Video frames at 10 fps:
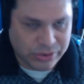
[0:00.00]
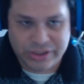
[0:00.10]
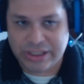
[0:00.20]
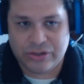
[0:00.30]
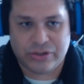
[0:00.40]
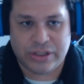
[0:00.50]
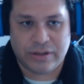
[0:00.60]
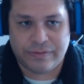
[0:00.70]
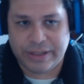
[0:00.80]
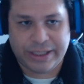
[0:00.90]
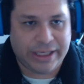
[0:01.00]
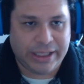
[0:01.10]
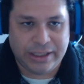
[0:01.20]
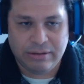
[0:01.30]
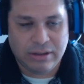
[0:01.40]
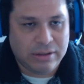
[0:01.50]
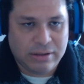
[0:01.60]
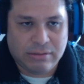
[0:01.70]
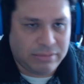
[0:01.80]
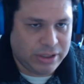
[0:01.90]
get yourself like a
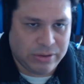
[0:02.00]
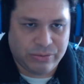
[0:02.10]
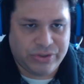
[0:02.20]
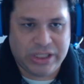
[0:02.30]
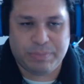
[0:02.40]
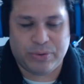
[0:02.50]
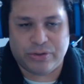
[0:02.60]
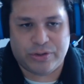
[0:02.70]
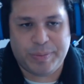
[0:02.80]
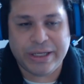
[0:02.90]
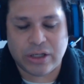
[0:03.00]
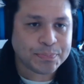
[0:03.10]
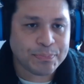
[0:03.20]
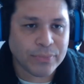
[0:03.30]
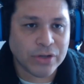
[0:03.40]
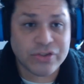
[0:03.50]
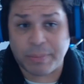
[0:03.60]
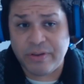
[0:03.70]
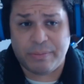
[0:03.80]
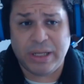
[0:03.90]
cheap little speaker. Some
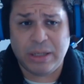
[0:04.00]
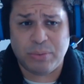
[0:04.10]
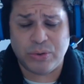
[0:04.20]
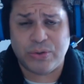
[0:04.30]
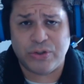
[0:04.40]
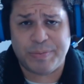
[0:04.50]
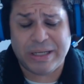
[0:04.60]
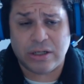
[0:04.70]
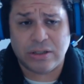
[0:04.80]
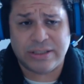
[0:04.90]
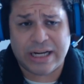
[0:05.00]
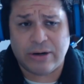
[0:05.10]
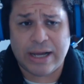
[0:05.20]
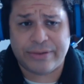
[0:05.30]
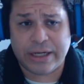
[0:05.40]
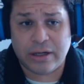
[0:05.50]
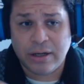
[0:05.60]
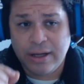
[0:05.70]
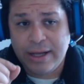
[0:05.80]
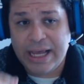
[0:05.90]
of the mini Bluetooth speakers that are out there
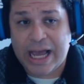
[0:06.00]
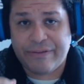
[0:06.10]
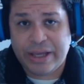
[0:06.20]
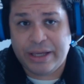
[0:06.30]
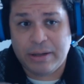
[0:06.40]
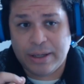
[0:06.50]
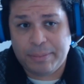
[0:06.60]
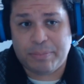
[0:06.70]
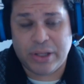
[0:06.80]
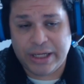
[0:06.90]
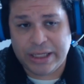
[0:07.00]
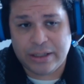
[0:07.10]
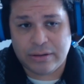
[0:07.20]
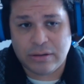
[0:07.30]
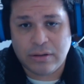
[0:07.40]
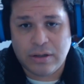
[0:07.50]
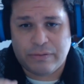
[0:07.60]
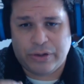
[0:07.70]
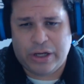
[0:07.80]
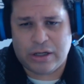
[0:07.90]
have a plug-in
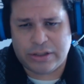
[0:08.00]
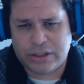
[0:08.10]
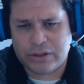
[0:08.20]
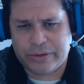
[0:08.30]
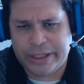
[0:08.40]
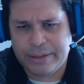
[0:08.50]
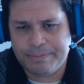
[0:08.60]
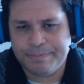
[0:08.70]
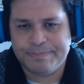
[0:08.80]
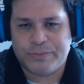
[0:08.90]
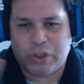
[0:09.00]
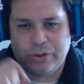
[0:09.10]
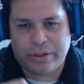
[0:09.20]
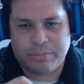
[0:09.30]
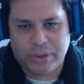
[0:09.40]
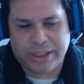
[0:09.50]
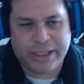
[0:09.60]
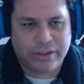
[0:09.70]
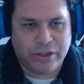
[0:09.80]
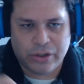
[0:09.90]
for the auxiliary, so you can plug
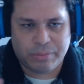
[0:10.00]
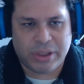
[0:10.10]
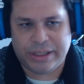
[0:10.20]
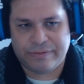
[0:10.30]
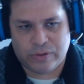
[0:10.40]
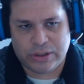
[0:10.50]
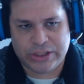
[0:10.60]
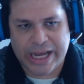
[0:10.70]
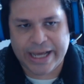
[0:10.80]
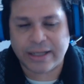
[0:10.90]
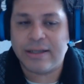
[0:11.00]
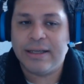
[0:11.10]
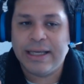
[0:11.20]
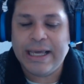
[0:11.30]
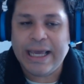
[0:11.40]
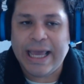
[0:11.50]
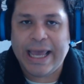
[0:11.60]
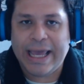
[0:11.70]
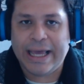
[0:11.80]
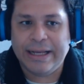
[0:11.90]
in for a jack,
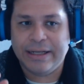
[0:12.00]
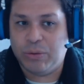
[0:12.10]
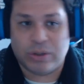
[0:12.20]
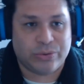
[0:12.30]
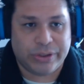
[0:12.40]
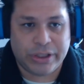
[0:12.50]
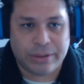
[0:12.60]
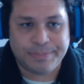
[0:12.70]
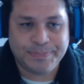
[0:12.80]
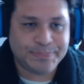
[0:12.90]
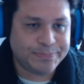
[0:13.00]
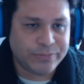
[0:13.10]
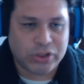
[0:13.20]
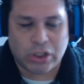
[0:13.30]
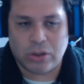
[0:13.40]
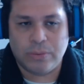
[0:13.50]
and it works really good. So